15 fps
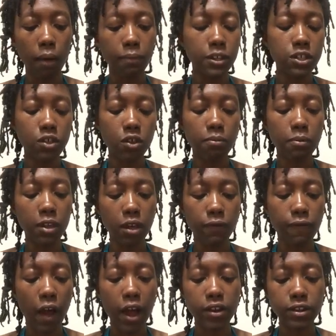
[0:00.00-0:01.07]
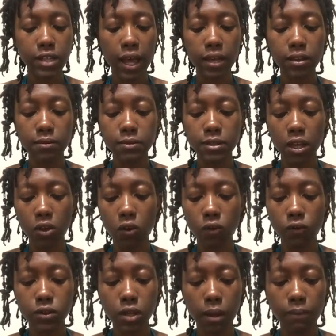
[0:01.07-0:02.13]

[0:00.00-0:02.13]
This could be a fire sign themselves.